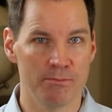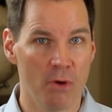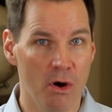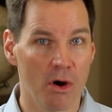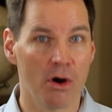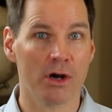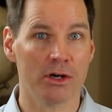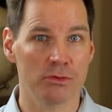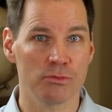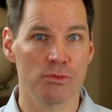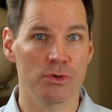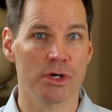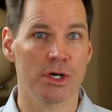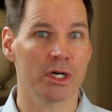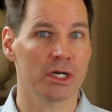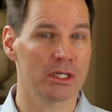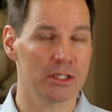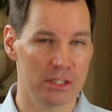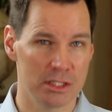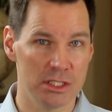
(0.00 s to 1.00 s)
hard
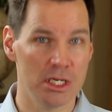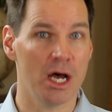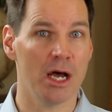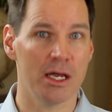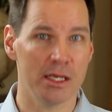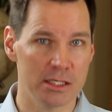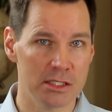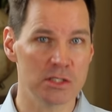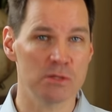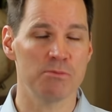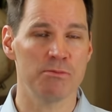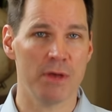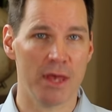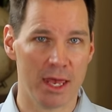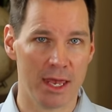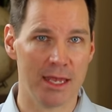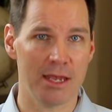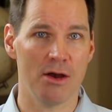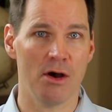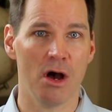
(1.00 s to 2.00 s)
work does
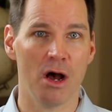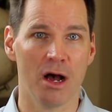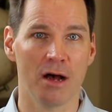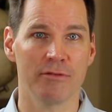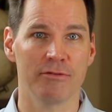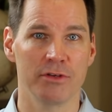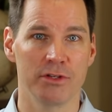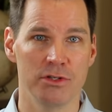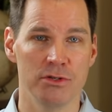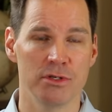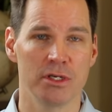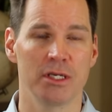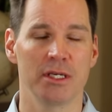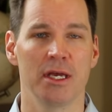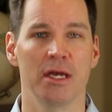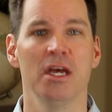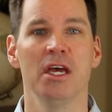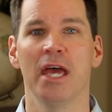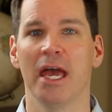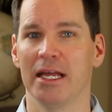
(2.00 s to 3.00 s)
pay off and you can
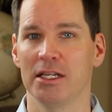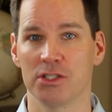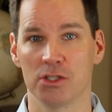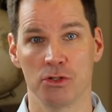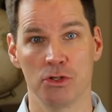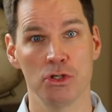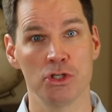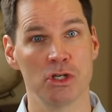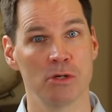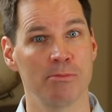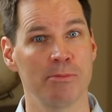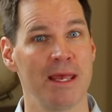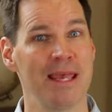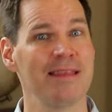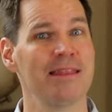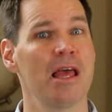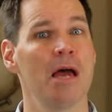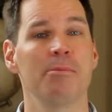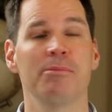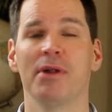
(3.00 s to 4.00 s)
get, and so you should
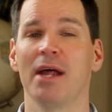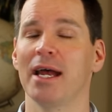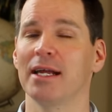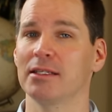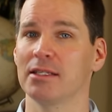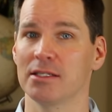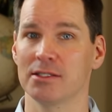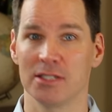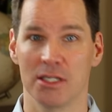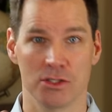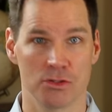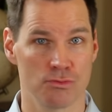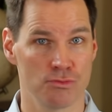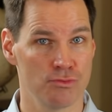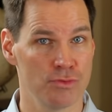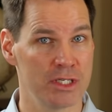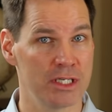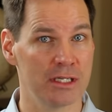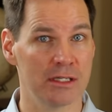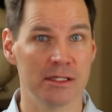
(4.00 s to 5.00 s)
make that practice as
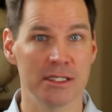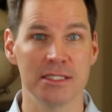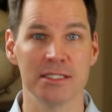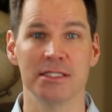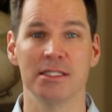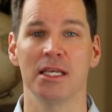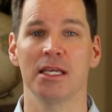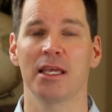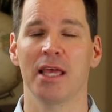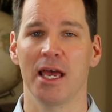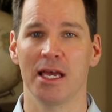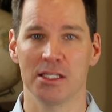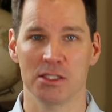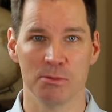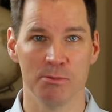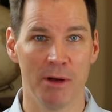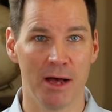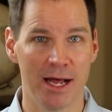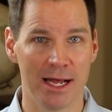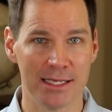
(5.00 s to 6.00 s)
realistic
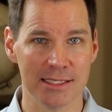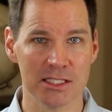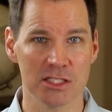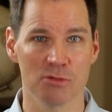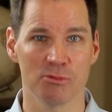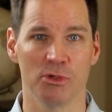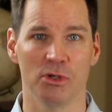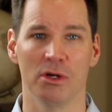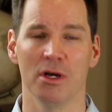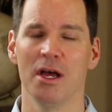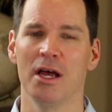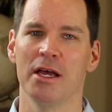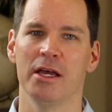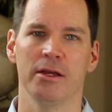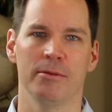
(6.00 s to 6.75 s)
as possible.